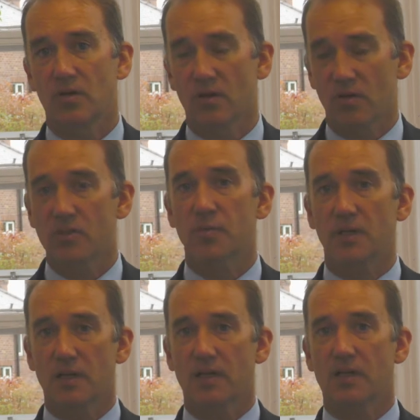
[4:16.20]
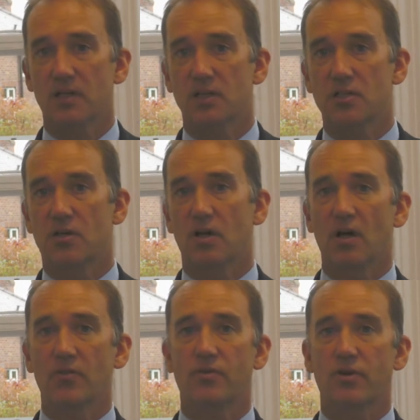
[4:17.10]
ultimately a conditional
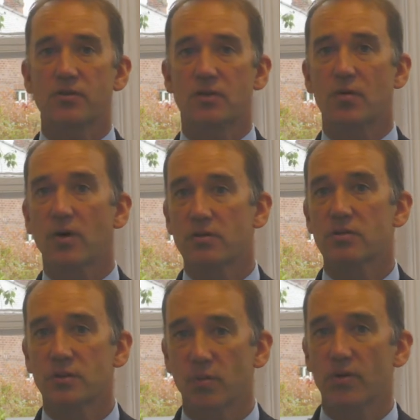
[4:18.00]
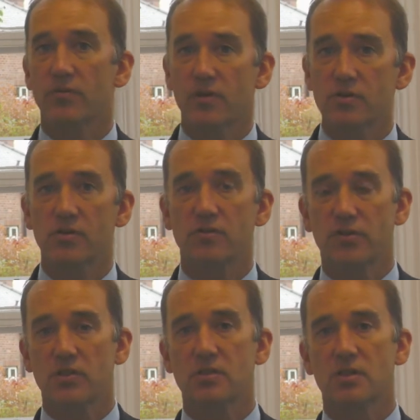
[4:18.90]
offer to go on to one of those
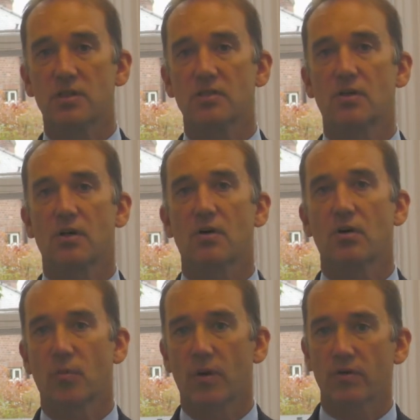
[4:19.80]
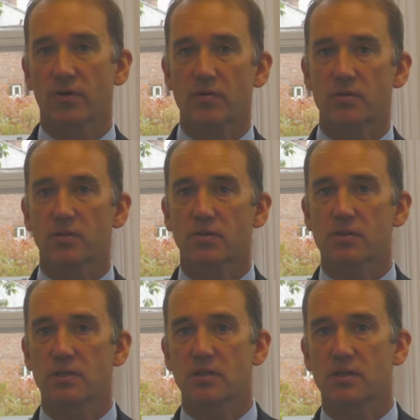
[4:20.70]
universities or one of those
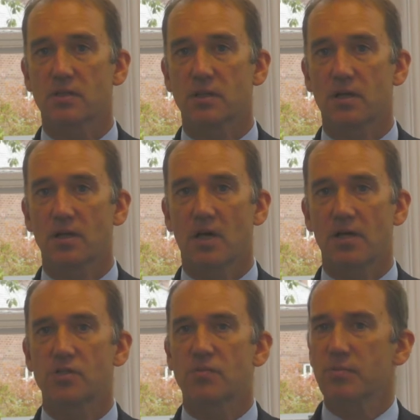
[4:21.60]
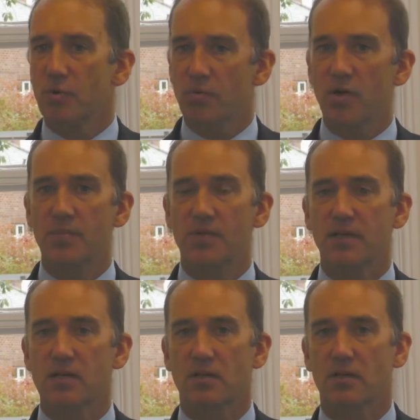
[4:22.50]
courses. And it's something we're really
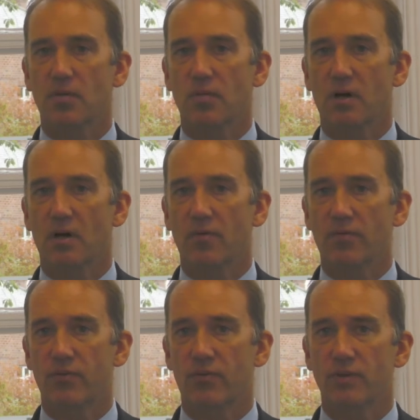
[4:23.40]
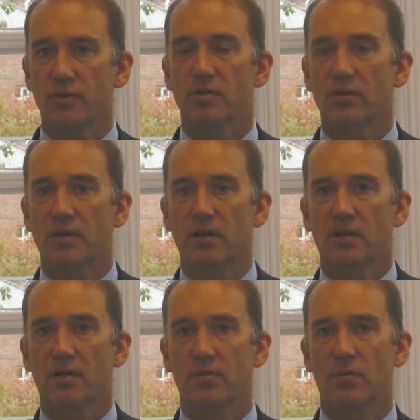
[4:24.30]
pleased of that we do here
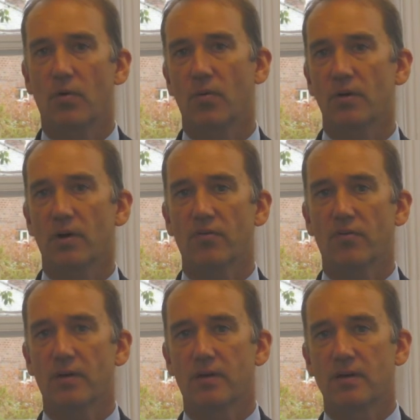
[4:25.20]
and what we offer.